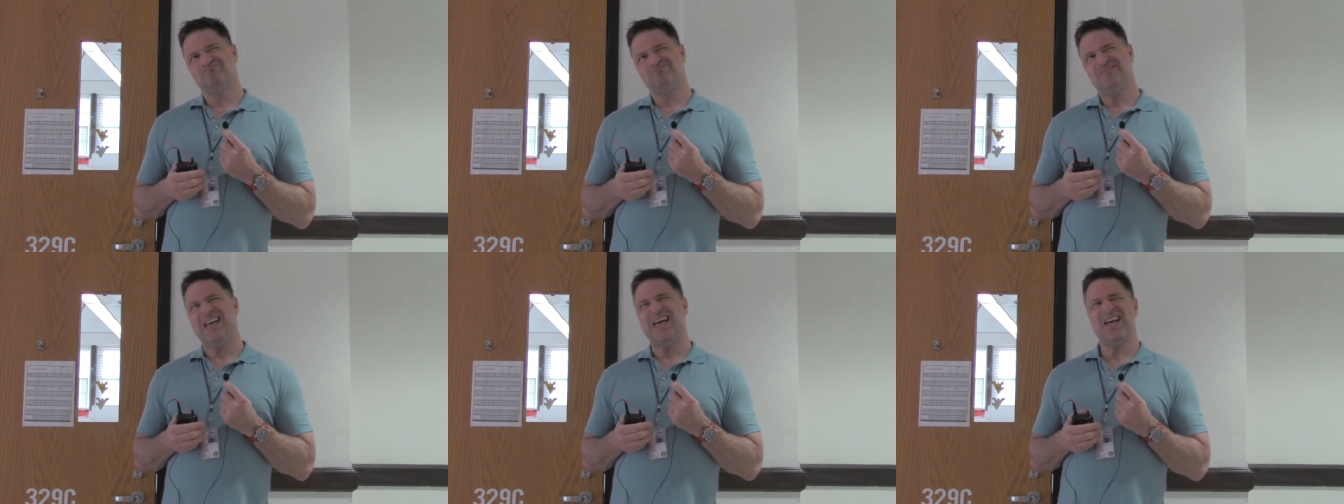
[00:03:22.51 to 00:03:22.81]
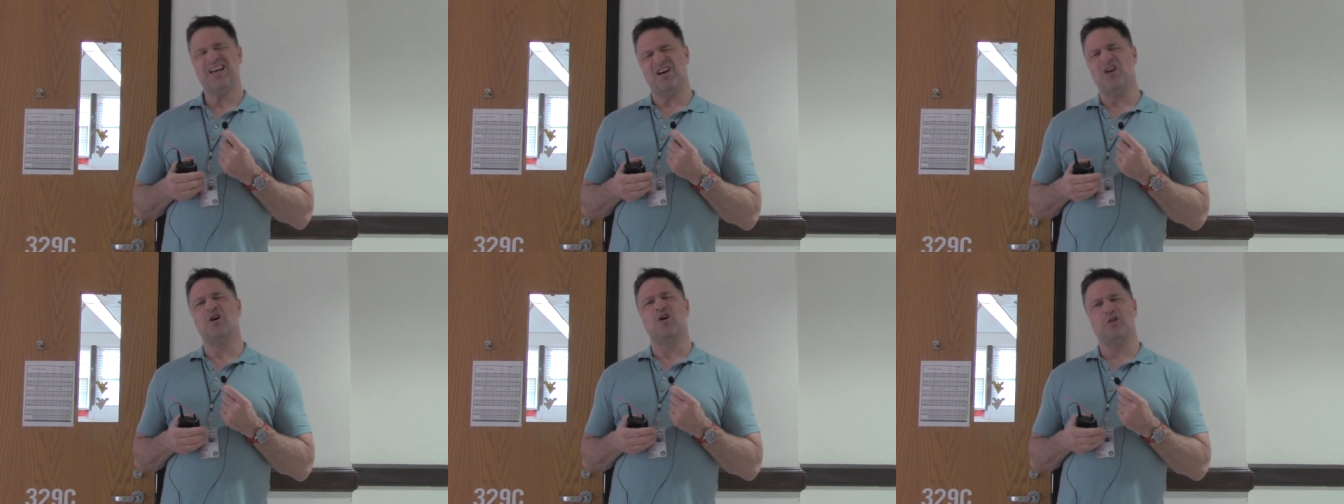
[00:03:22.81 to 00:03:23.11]

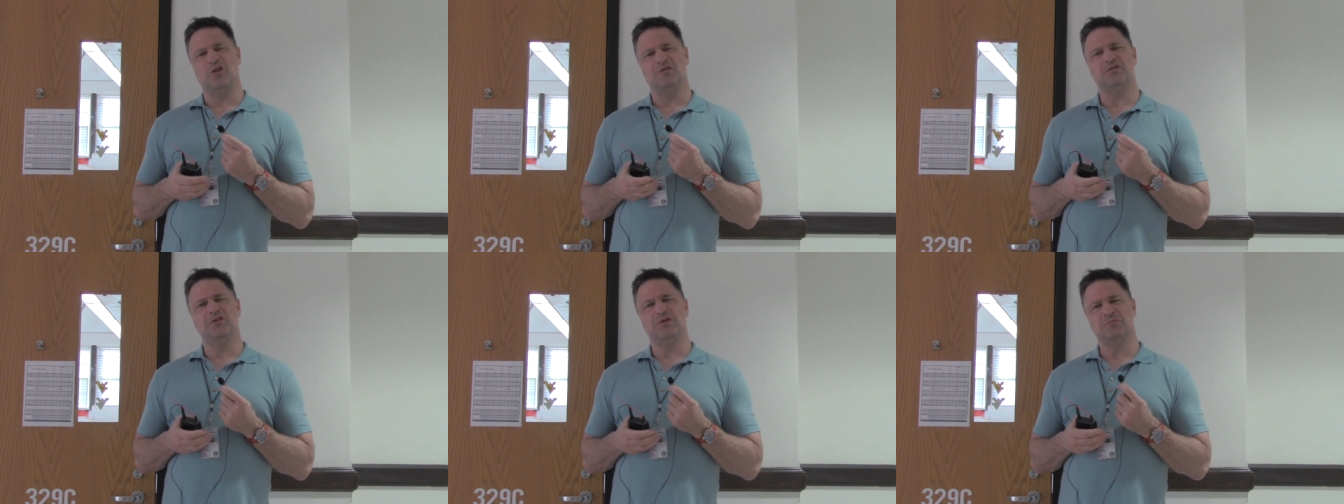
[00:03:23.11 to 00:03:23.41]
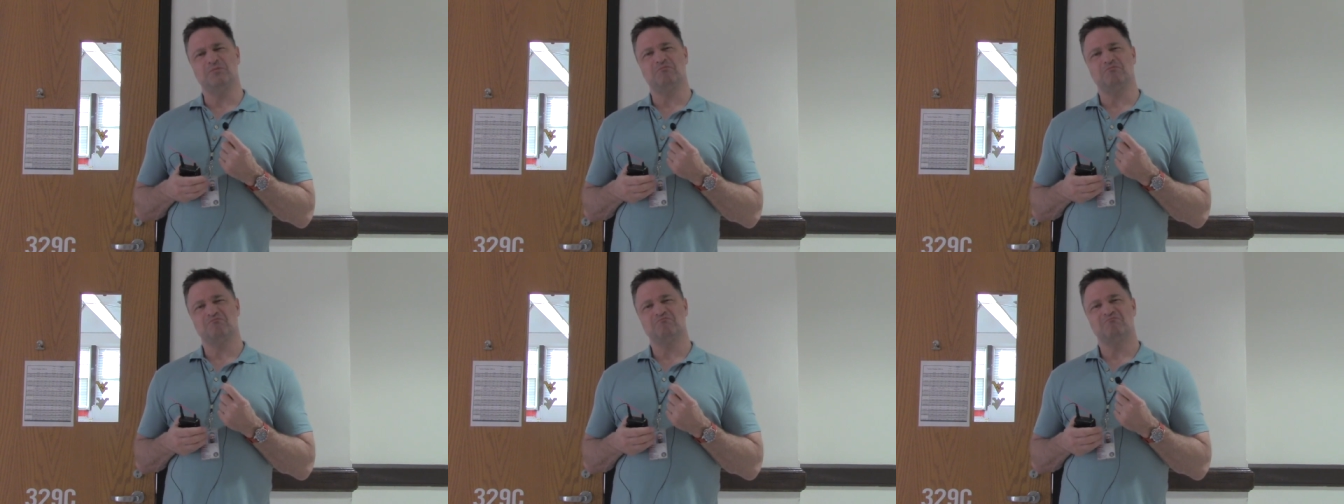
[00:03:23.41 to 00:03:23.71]
Yeah, all of
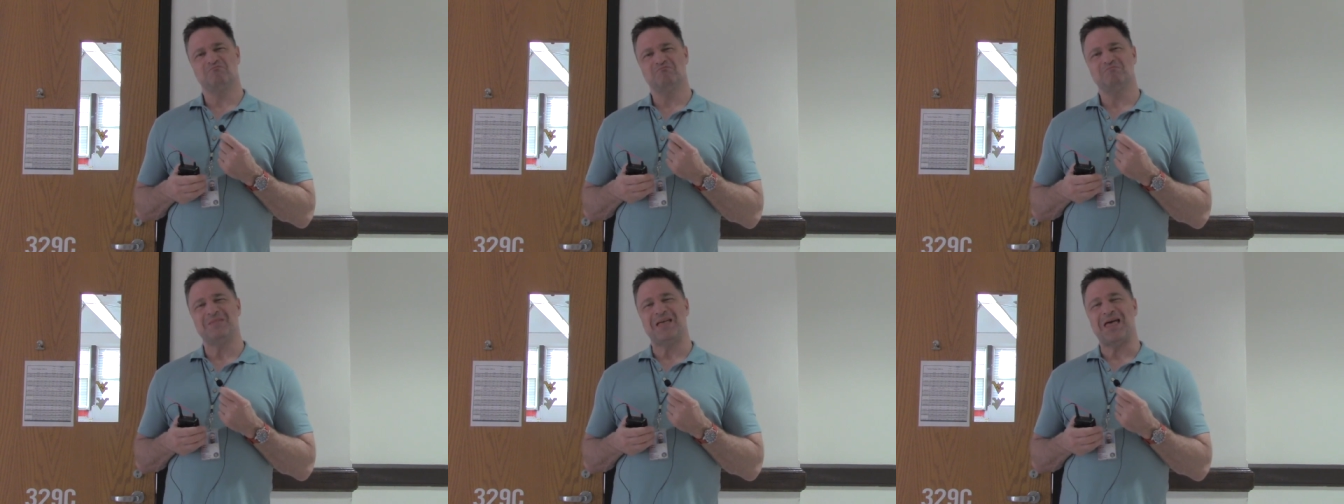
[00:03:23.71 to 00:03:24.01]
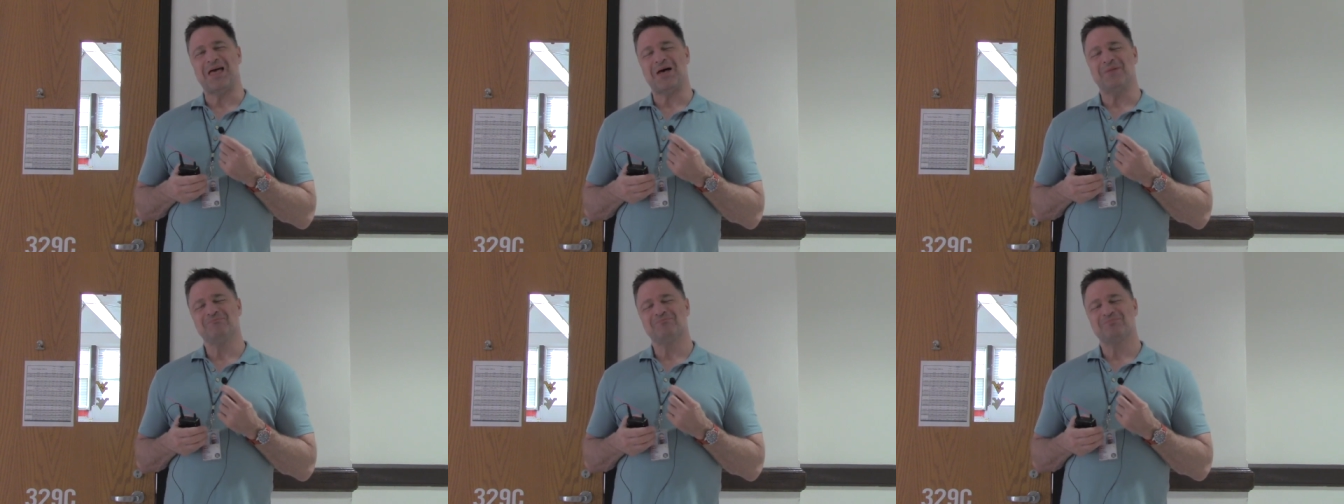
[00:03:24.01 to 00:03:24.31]
you.
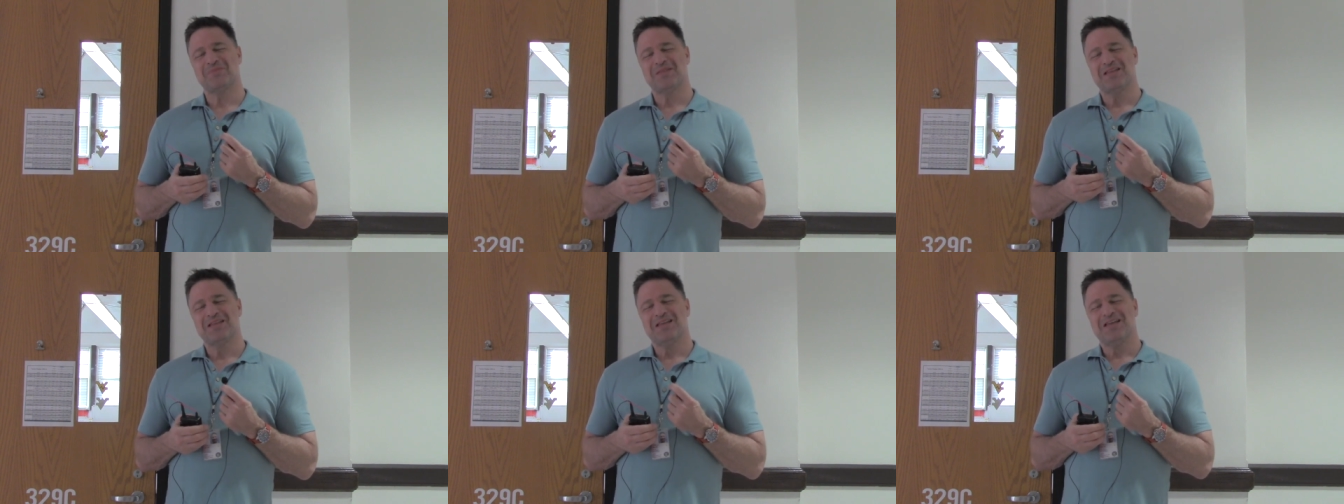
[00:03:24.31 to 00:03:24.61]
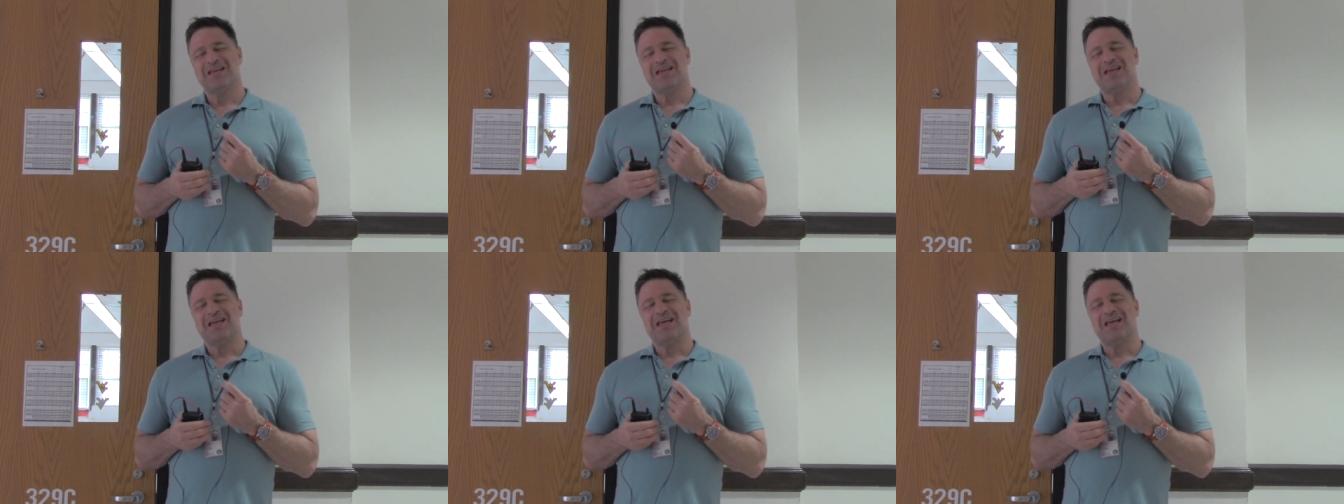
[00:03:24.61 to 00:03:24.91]
Yeah.
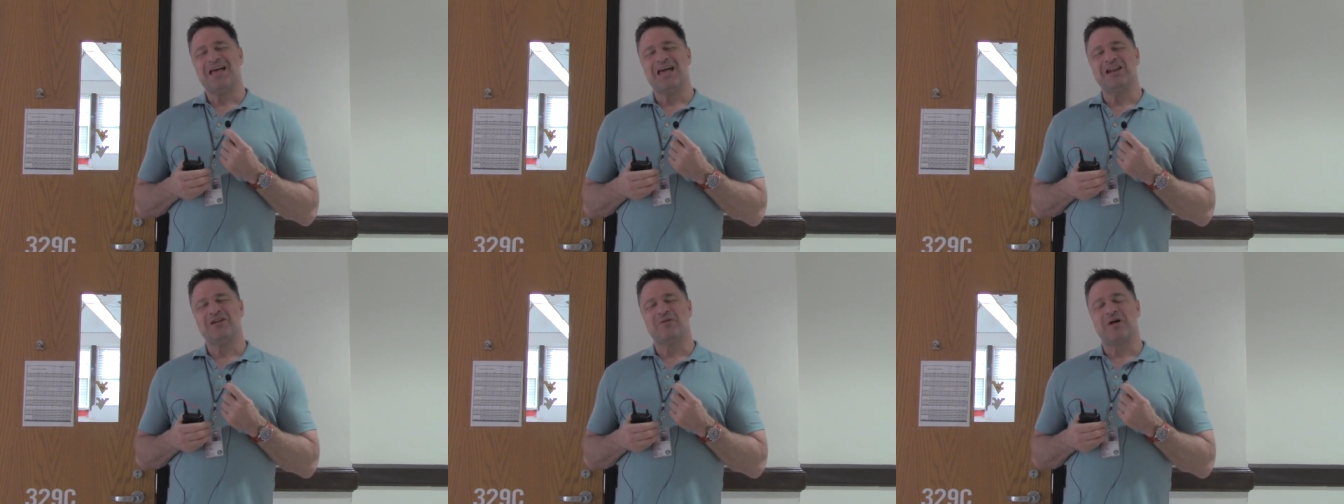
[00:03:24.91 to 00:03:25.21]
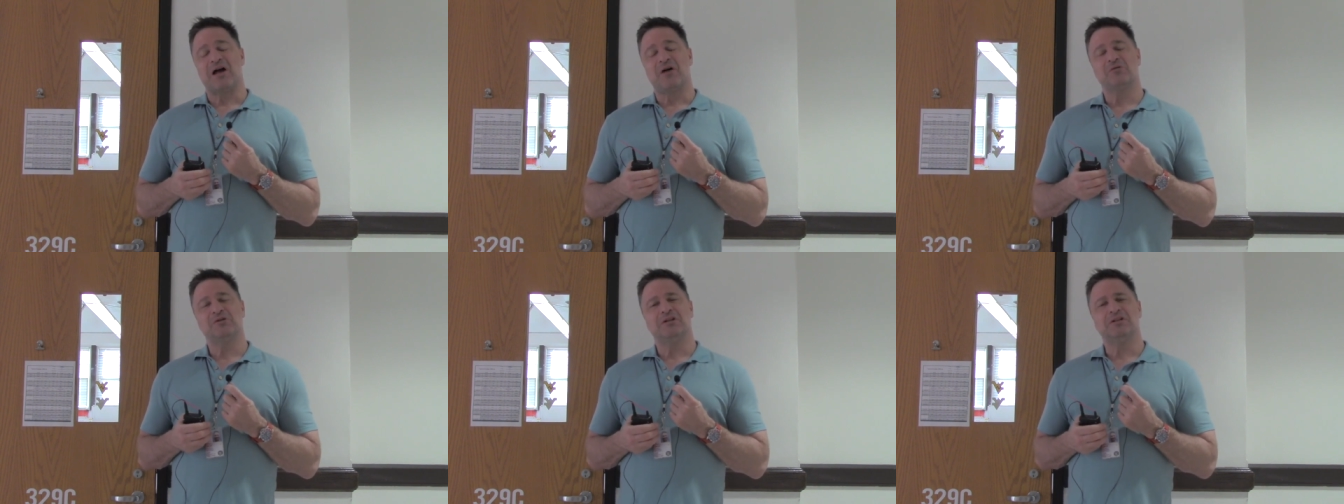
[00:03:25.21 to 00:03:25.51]

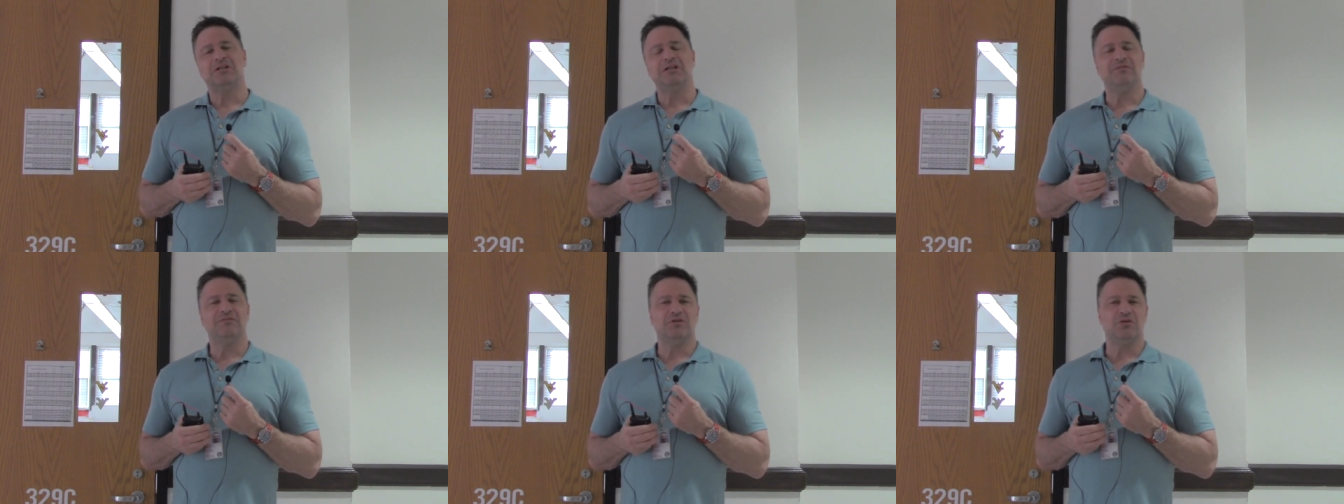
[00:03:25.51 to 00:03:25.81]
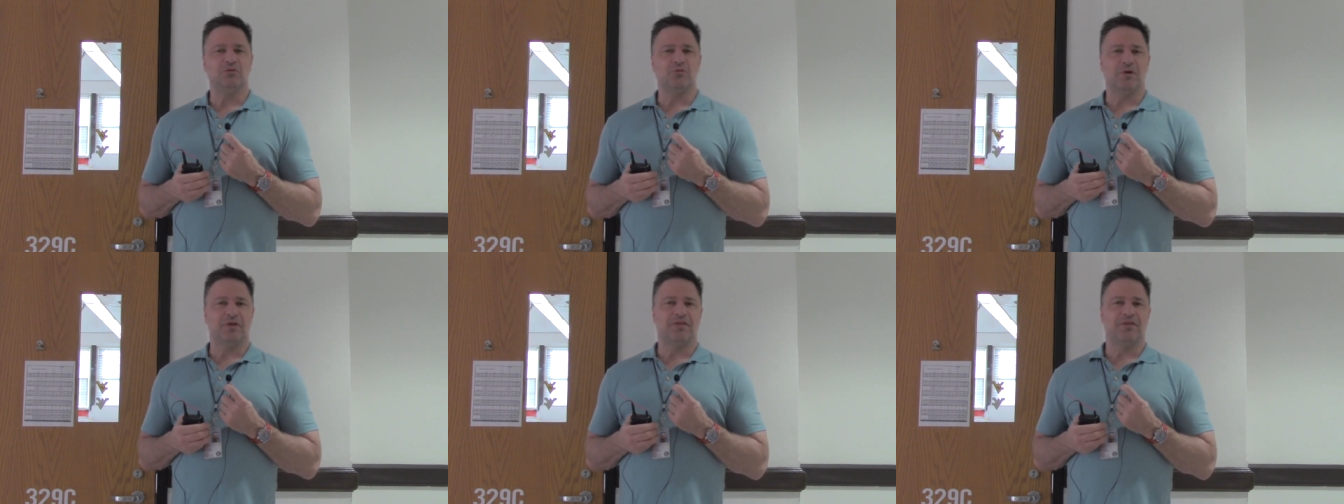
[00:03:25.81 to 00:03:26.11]
Anyway, I want to leave
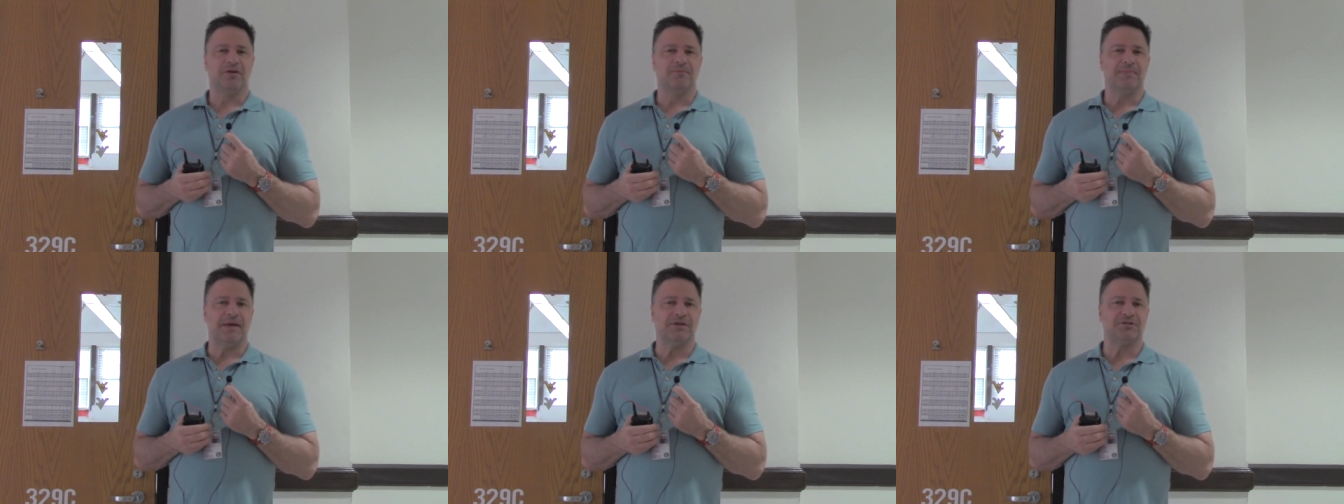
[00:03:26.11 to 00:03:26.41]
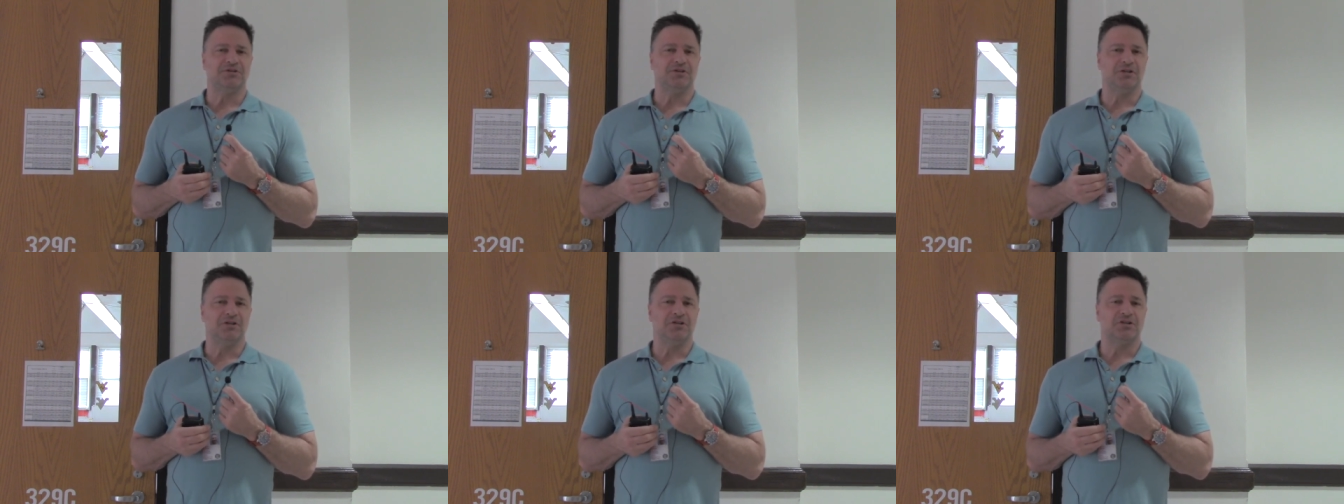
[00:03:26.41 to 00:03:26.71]
you with a
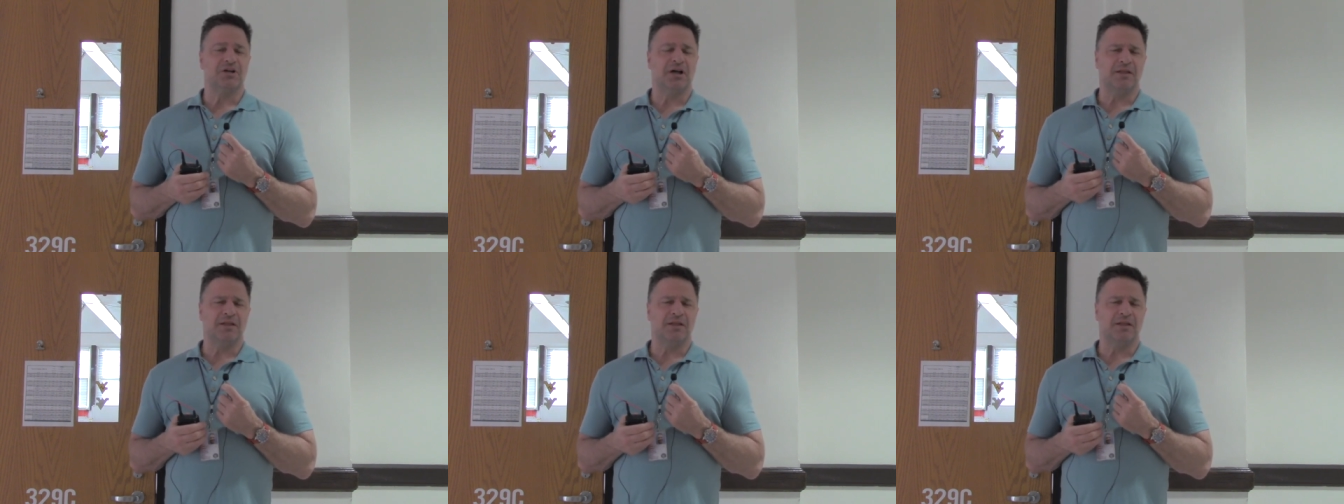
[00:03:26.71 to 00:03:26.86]
message.